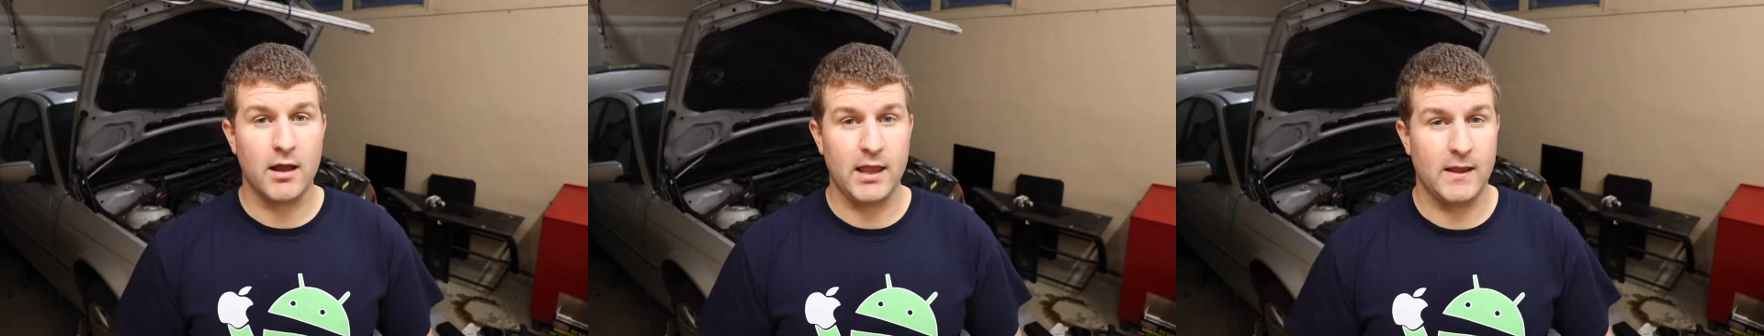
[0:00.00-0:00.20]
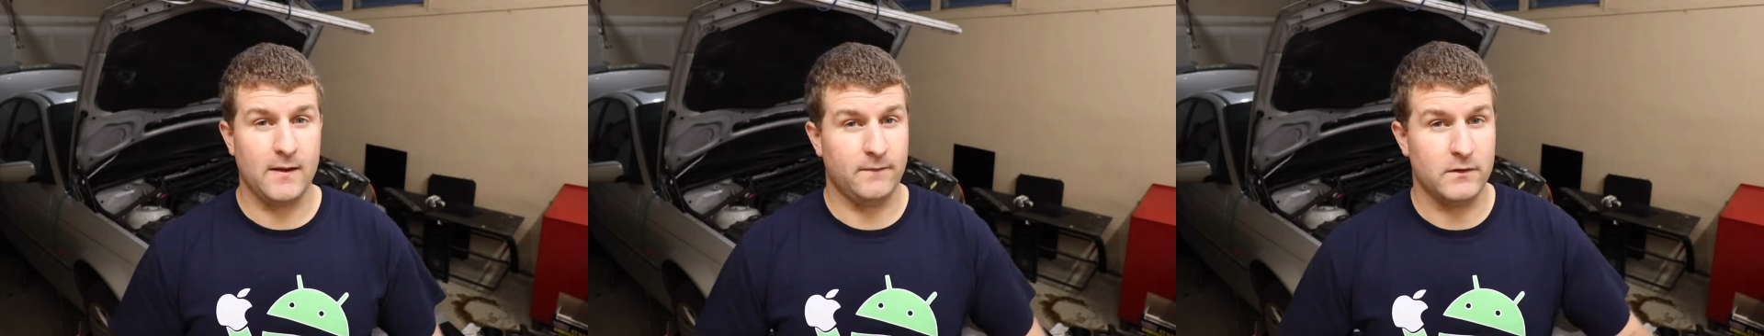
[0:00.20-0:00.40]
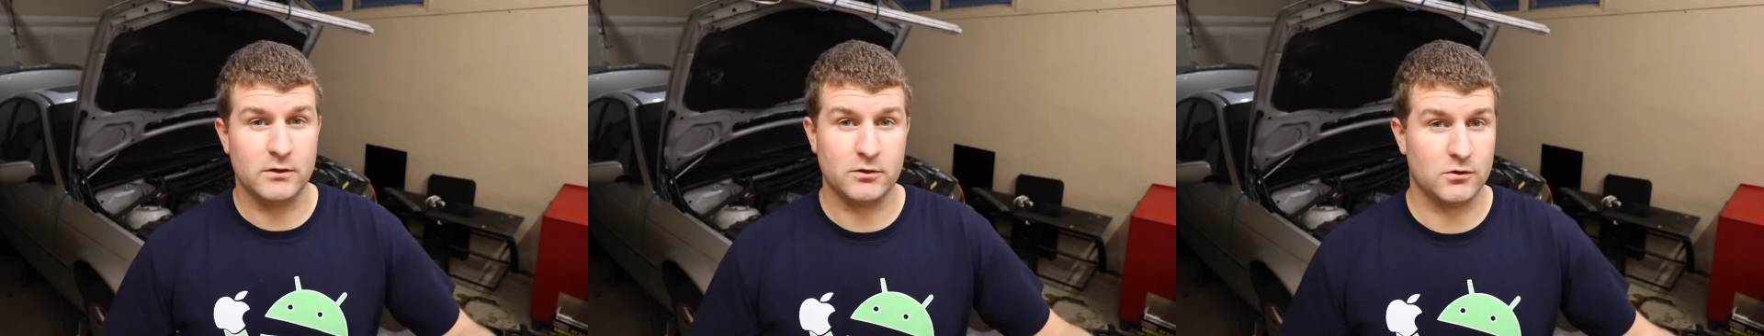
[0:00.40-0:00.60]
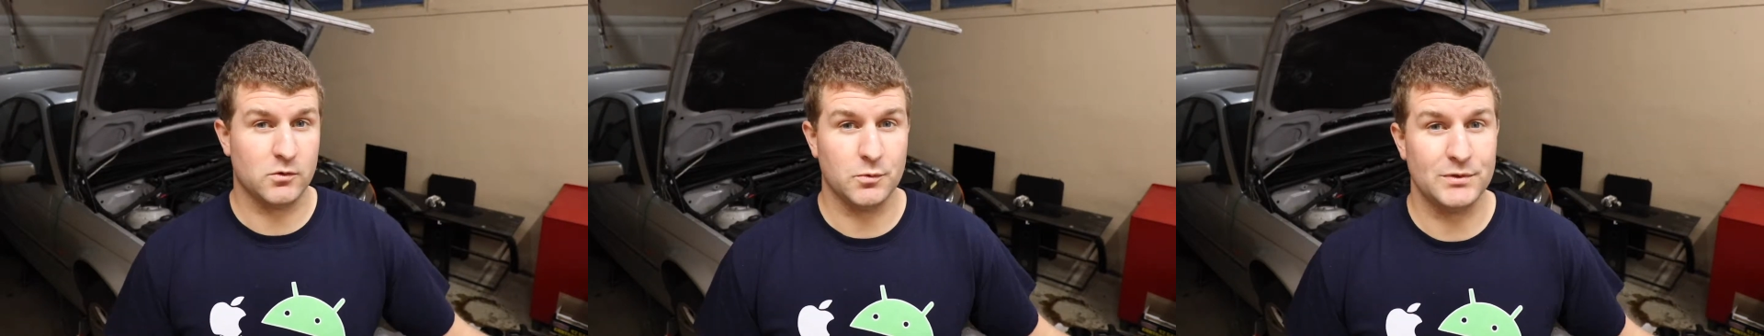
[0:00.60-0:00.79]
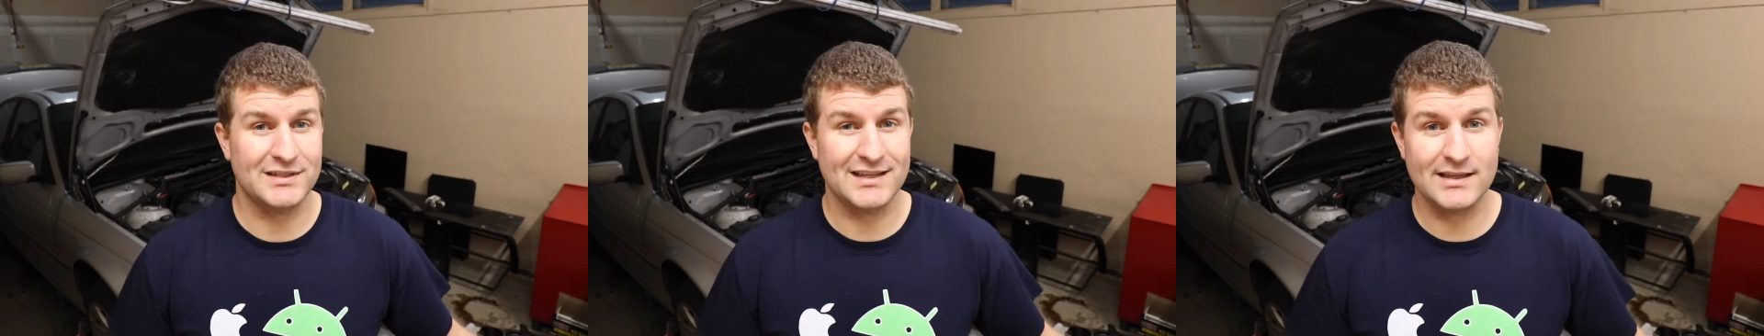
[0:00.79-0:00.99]
If the
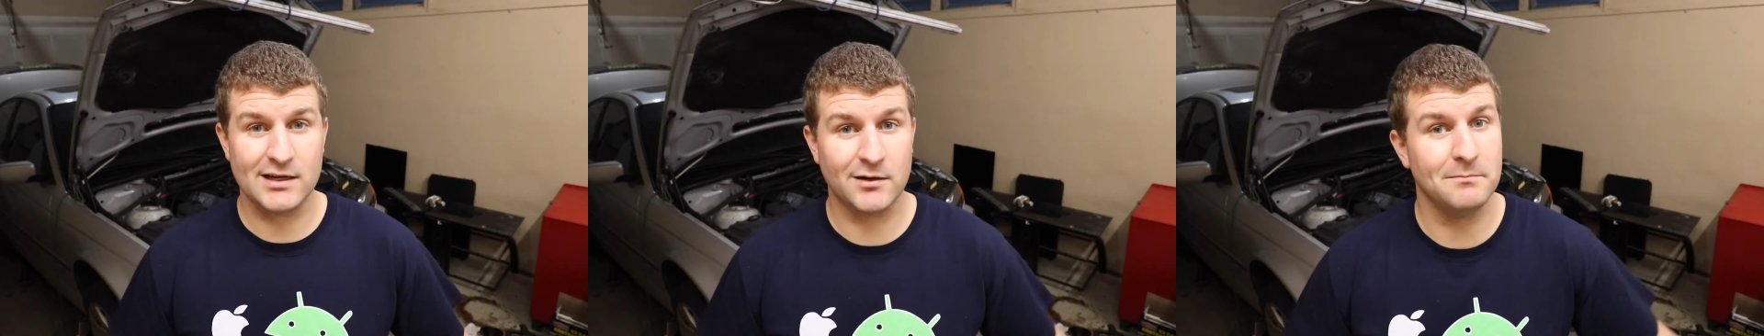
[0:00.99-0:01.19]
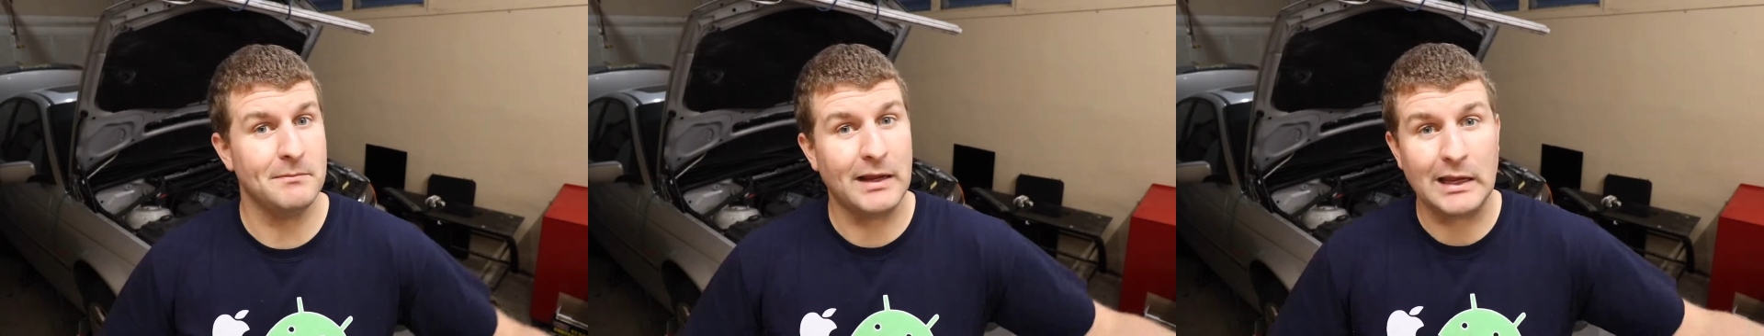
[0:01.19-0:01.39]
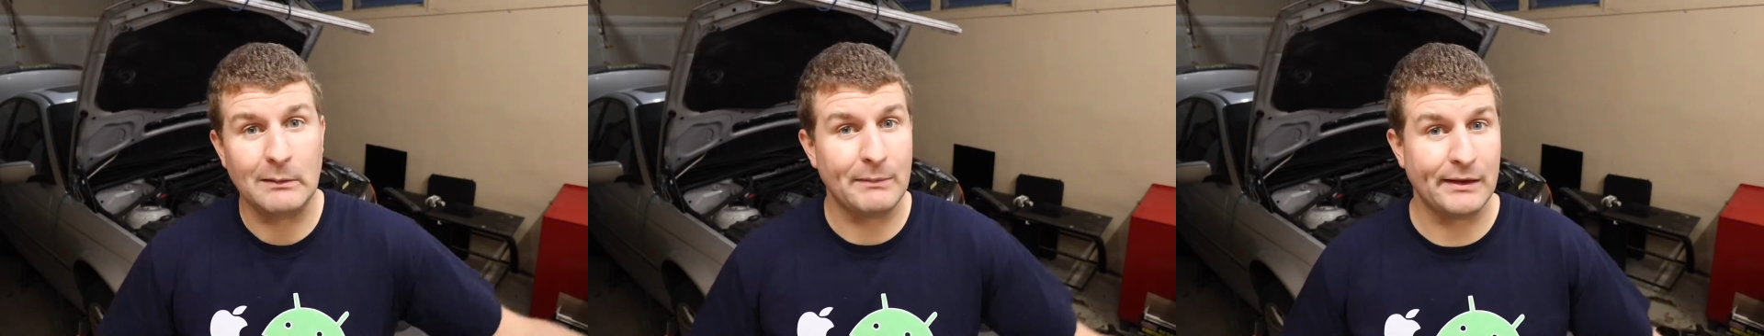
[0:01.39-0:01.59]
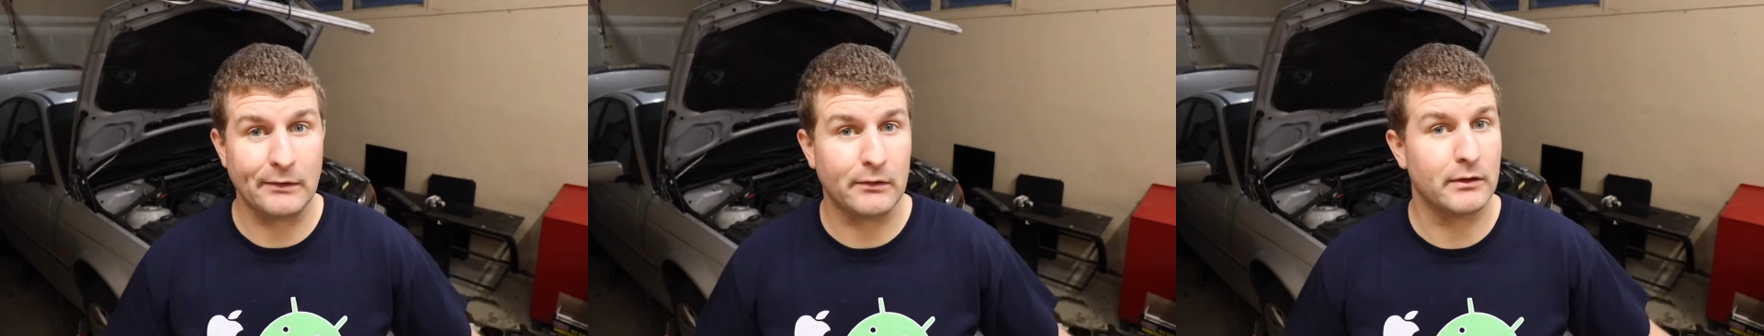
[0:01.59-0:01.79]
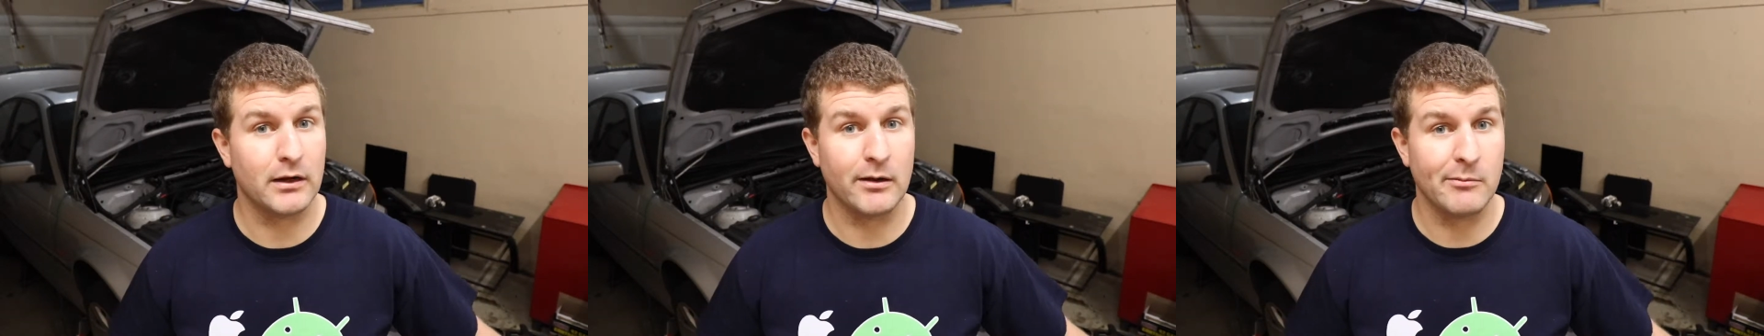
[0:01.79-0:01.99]
screw is in there, maybe
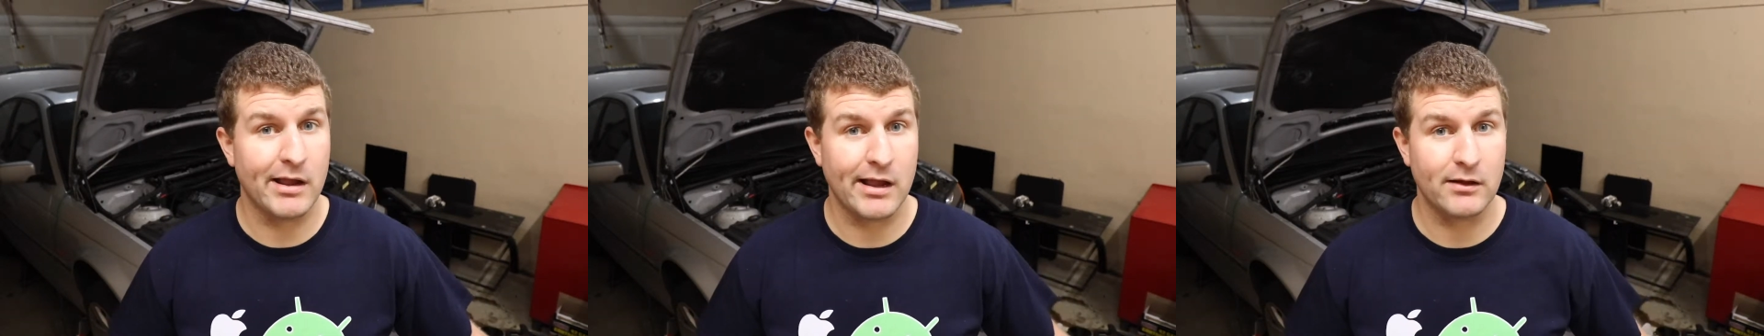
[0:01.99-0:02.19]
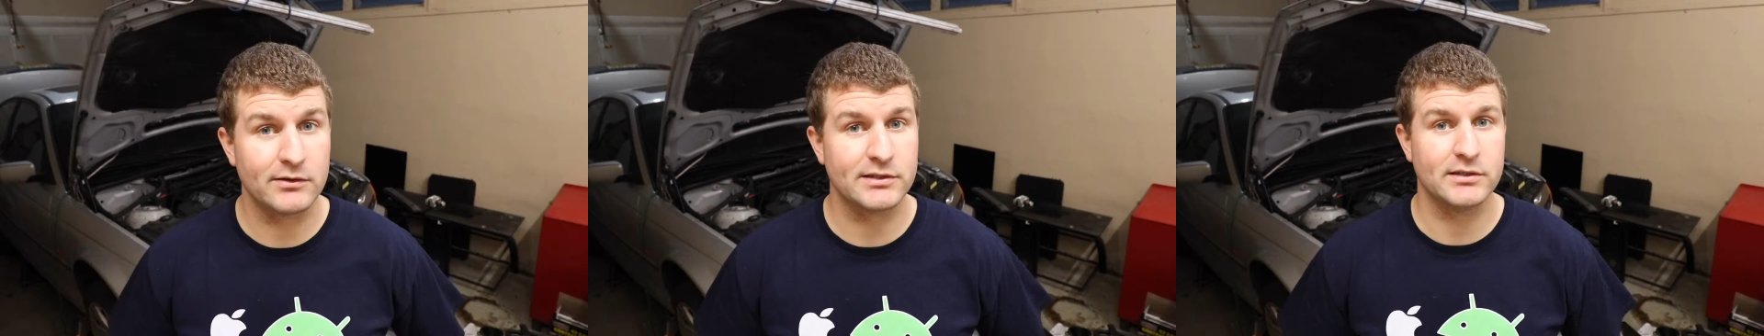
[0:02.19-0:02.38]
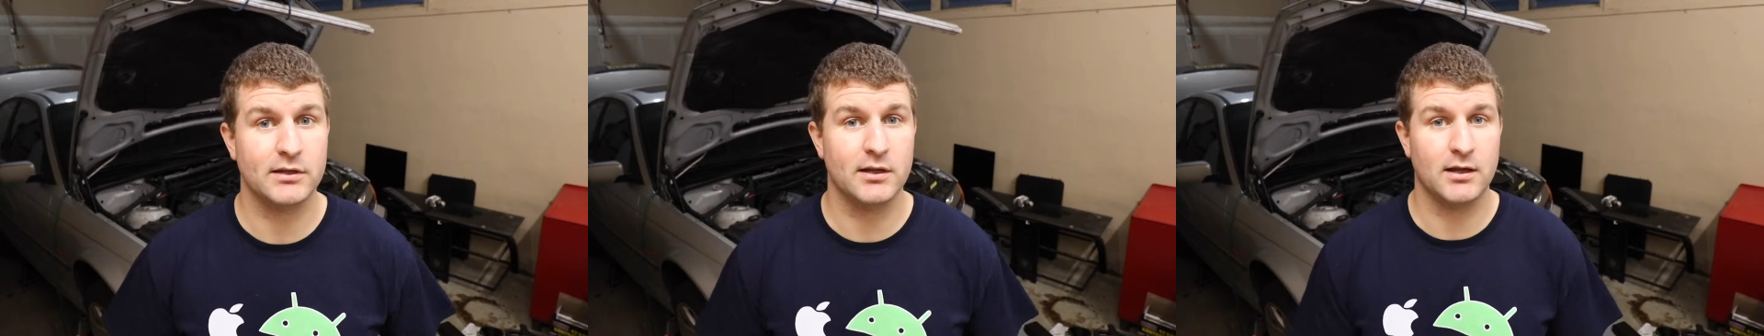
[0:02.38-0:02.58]
it'll come out.